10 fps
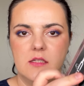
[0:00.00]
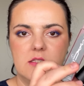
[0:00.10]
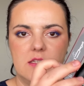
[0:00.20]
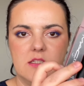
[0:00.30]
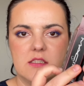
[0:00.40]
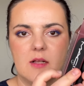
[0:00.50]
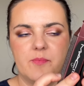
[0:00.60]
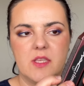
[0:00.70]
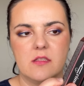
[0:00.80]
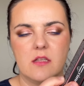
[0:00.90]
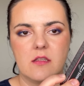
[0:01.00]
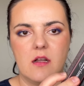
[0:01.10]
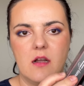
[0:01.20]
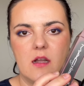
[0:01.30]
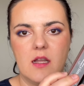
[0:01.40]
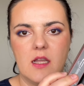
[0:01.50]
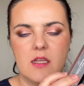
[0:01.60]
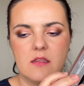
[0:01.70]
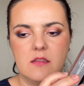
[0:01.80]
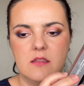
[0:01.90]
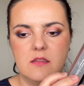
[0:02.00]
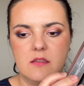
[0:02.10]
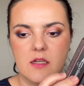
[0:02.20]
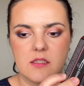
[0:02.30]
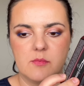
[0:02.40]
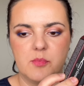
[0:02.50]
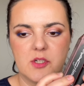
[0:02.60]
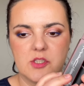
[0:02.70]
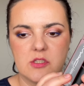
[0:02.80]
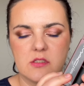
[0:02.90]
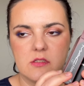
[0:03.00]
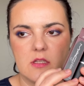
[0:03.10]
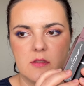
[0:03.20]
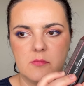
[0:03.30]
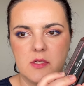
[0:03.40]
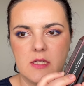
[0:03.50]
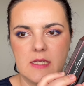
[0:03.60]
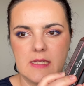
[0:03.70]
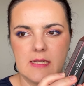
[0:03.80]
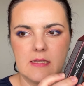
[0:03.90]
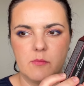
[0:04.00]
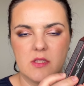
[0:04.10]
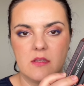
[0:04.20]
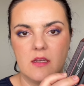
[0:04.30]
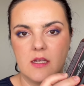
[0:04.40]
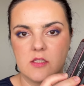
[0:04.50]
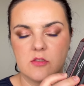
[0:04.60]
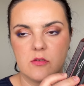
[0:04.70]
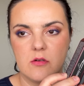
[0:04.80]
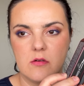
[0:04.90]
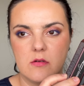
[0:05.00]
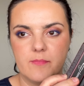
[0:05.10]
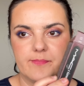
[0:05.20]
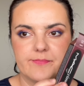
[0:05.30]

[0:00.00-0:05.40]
Sin is something that I did not purchase at the beginning, but then I saw